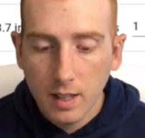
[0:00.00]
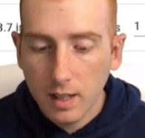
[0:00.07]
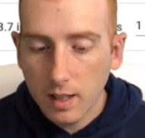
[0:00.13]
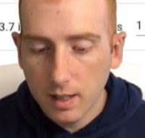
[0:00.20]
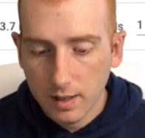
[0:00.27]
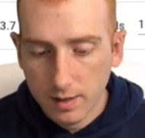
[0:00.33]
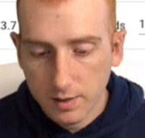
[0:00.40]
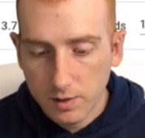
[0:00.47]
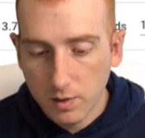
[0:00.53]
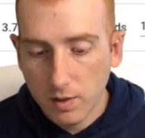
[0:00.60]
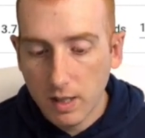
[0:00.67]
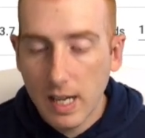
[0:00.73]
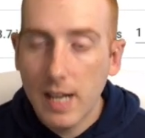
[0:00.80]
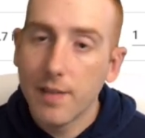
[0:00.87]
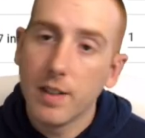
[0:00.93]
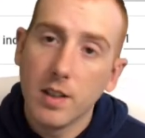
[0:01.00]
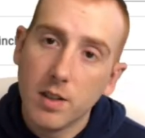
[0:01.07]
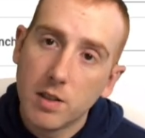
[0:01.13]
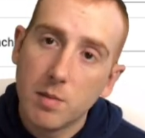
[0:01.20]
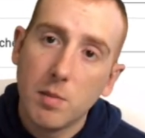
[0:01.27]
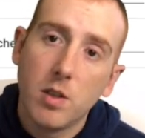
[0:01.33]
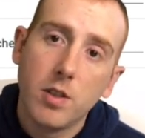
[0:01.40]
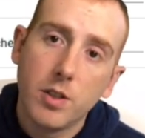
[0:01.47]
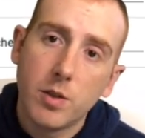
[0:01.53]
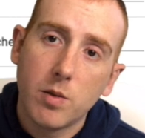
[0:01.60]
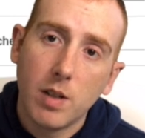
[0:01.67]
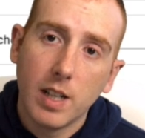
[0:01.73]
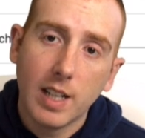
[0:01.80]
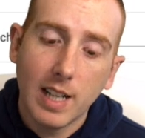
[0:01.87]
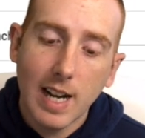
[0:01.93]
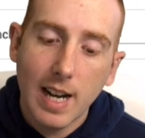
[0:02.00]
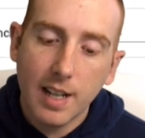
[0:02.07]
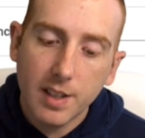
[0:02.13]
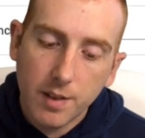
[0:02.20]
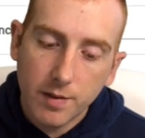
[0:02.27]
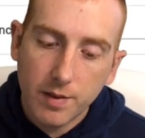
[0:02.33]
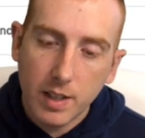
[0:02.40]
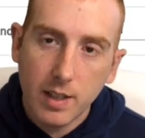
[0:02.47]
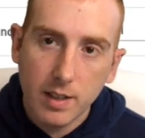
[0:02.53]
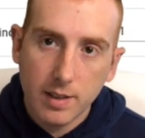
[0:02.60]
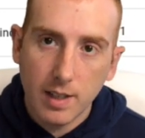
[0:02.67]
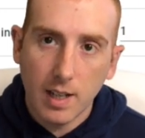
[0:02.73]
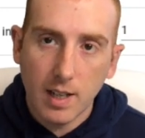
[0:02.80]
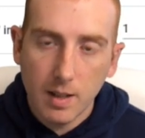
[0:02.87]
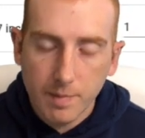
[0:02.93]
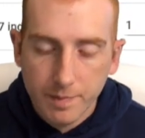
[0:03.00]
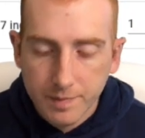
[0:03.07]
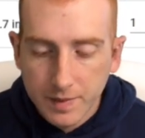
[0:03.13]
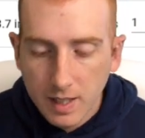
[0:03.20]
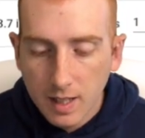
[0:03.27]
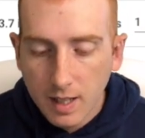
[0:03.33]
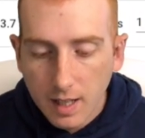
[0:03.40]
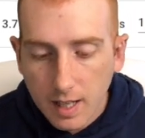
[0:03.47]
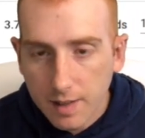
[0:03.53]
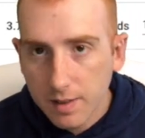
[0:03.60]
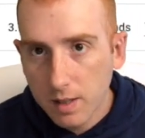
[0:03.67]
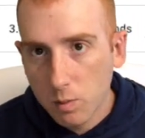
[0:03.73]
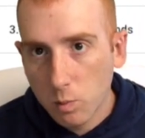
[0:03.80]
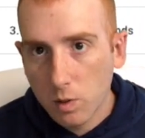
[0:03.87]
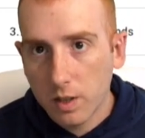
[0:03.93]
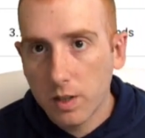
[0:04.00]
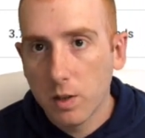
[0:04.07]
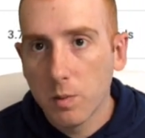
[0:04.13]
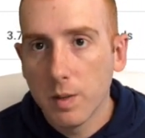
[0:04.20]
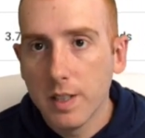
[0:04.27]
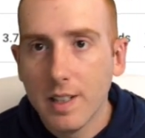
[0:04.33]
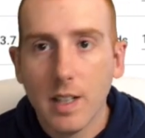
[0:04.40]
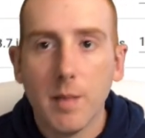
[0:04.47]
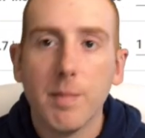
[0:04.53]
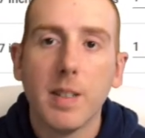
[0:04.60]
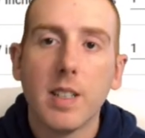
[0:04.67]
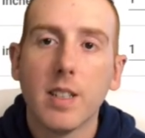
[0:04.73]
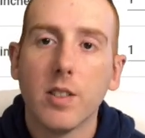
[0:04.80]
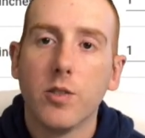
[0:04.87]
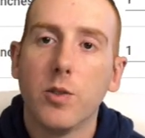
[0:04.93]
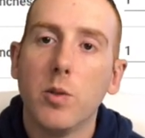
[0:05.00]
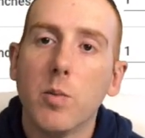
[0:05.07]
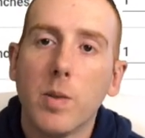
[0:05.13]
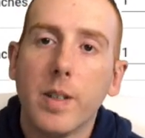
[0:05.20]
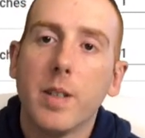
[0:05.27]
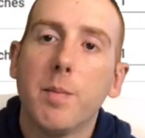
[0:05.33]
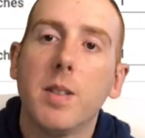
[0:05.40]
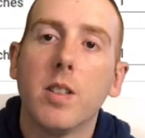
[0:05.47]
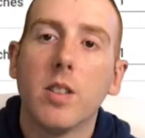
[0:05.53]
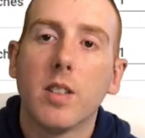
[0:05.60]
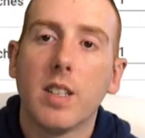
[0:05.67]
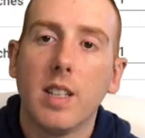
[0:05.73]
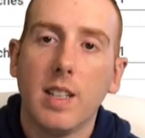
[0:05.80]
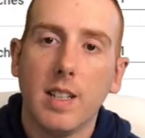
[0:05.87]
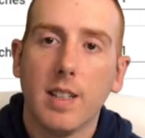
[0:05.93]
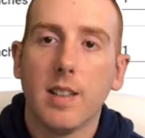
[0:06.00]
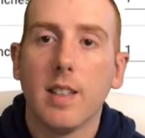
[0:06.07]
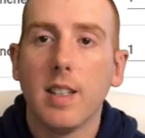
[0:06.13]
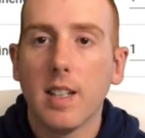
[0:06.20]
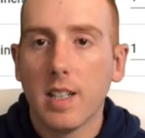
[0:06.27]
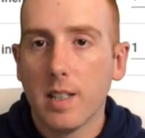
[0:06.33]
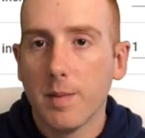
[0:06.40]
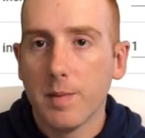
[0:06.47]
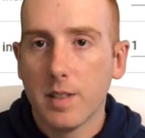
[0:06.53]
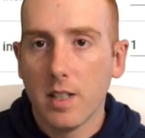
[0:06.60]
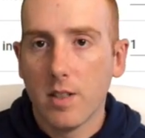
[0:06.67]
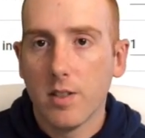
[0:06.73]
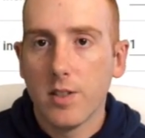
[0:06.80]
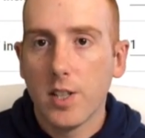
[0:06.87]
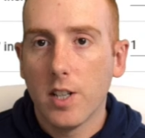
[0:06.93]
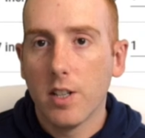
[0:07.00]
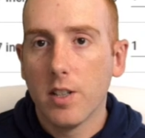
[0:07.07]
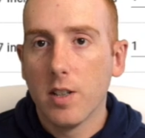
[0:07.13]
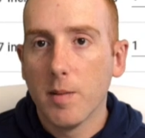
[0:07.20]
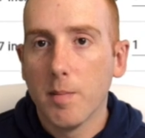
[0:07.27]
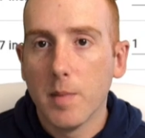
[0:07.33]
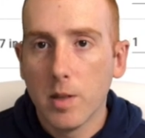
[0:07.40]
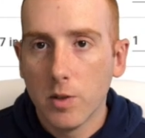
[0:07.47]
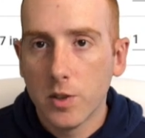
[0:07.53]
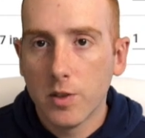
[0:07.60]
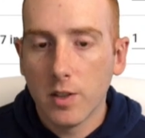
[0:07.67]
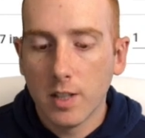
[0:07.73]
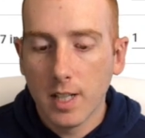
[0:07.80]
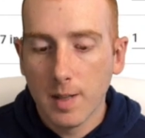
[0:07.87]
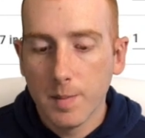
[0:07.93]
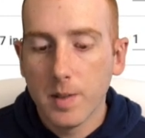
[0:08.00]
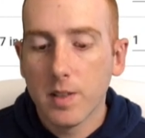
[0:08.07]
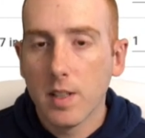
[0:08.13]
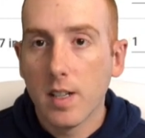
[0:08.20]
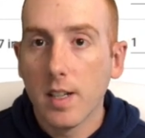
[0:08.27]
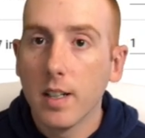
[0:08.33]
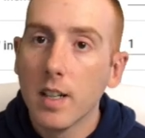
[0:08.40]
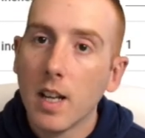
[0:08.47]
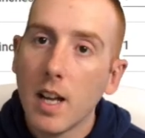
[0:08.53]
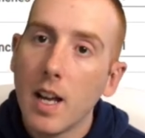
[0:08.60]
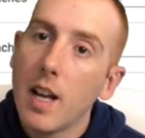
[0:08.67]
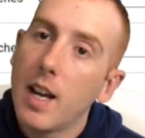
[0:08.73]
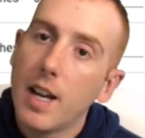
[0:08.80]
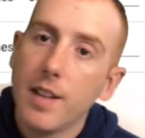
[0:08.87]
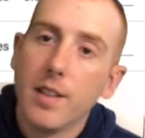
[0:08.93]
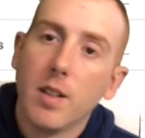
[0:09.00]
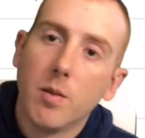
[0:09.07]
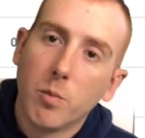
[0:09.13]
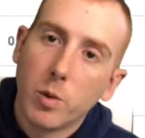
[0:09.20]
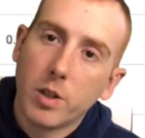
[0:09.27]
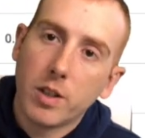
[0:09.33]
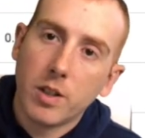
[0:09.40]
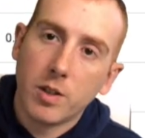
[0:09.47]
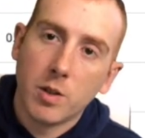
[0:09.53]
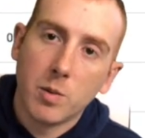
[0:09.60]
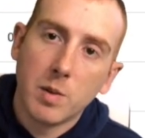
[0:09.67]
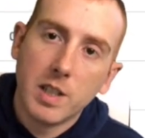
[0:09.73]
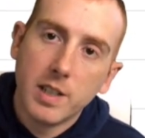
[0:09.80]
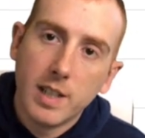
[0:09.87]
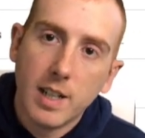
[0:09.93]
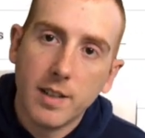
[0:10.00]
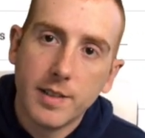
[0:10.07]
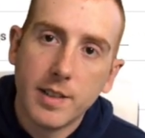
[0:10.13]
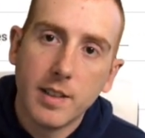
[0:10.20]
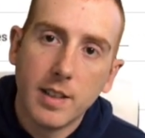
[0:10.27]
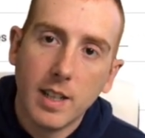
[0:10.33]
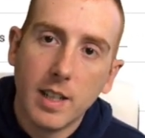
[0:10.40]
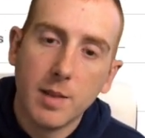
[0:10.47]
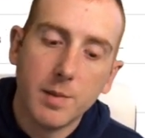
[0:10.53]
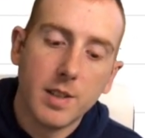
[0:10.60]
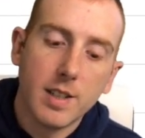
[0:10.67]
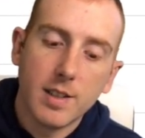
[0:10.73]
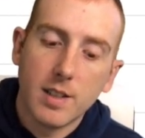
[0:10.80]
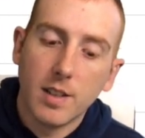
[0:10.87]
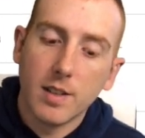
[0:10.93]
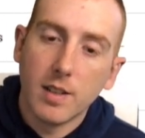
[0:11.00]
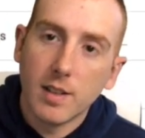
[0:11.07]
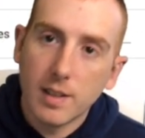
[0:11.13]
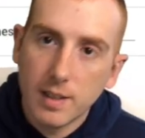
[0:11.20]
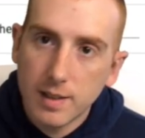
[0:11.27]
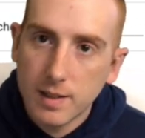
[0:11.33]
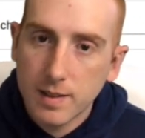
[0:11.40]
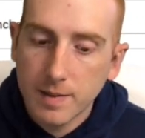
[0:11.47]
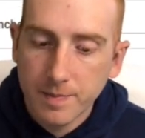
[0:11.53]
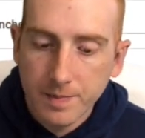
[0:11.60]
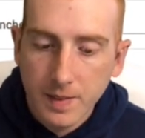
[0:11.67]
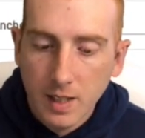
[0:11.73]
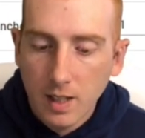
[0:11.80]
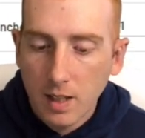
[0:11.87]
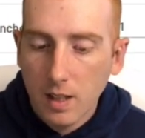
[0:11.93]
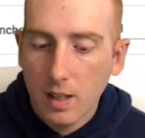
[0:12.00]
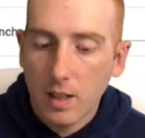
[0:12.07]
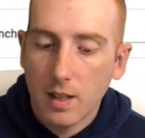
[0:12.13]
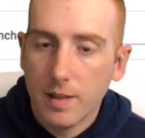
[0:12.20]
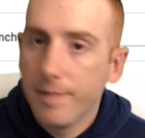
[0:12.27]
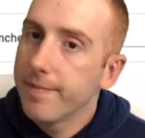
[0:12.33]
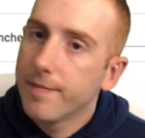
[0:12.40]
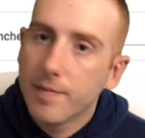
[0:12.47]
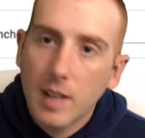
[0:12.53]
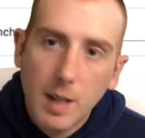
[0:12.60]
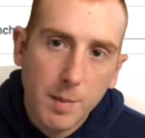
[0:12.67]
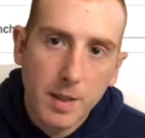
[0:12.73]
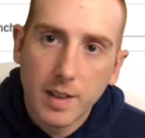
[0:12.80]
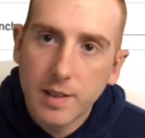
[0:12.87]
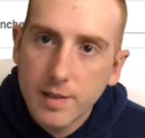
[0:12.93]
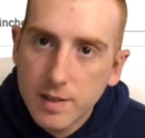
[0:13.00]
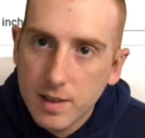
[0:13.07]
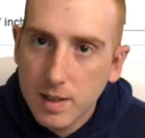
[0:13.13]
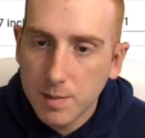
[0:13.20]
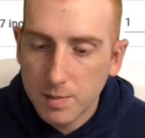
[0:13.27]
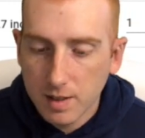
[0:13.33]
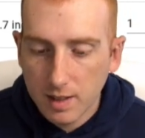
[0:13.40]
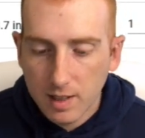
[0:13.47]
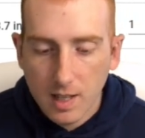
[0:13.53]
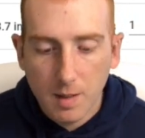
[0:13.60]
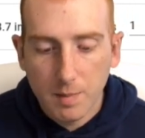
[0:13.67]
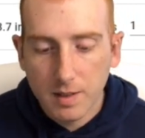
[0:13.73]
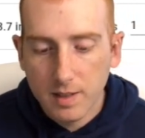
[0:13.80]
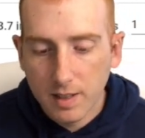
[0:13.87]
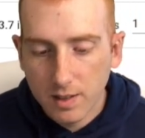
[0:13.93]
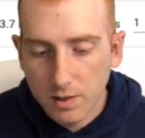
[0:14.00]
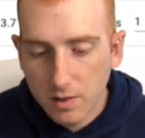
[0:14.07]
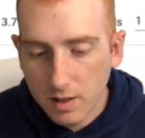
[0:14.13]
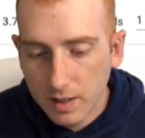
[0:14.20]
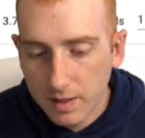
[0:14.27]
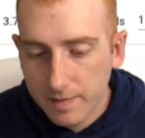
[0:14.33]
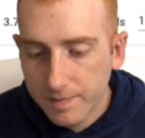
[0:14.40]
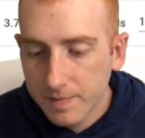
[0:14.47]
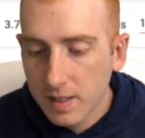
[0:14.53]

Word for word: Uh, so having the smallest rank at the very top and then working your way down, because you want to be looking at the items that are selling the most on Amazon and then working your way down to the items that sell the least. Um, I mean, seems like common sense, right?